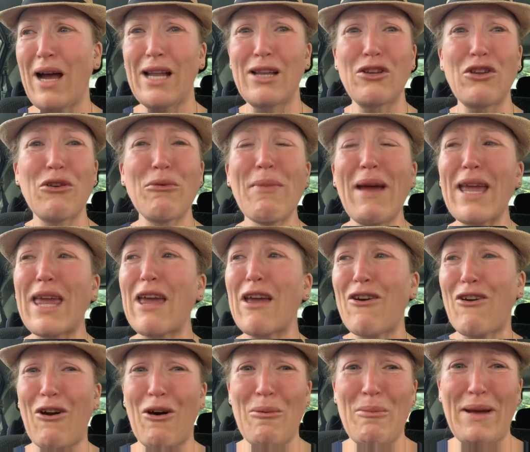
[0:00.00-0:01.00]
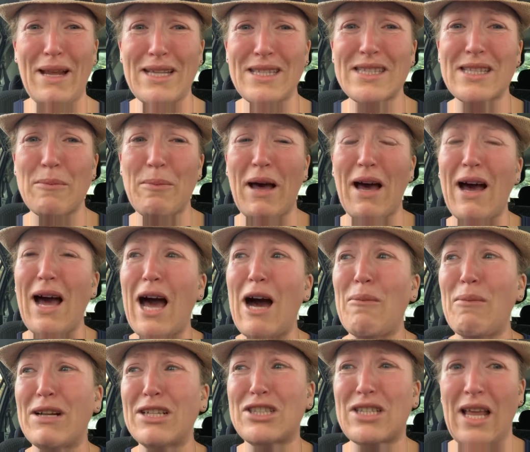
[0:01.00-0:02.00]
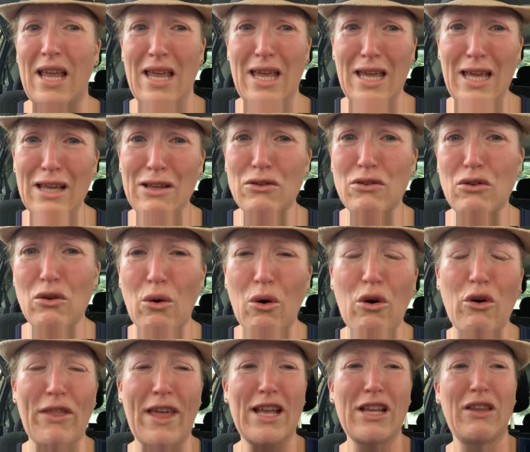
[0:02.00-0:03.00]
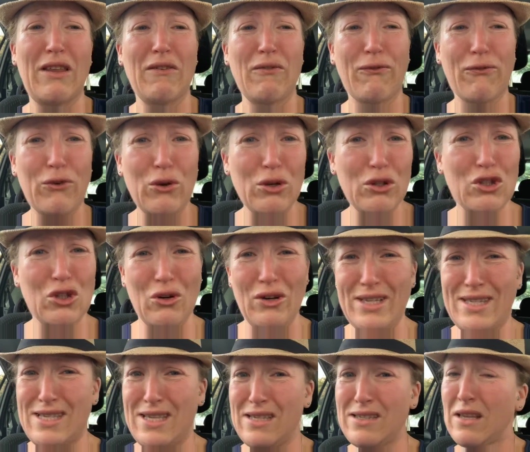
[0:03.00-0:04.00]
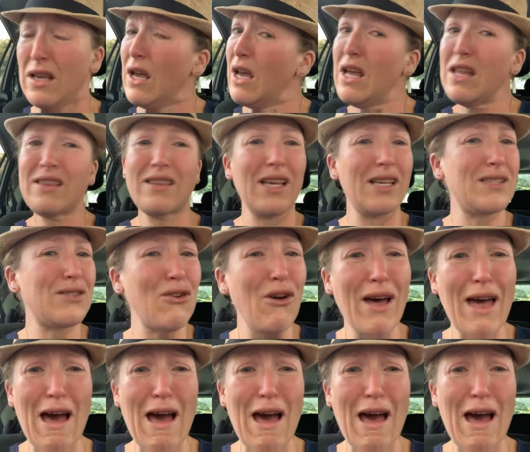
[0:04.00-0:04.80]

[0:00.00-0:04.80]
and you making comments about how much they eat or their food choices does not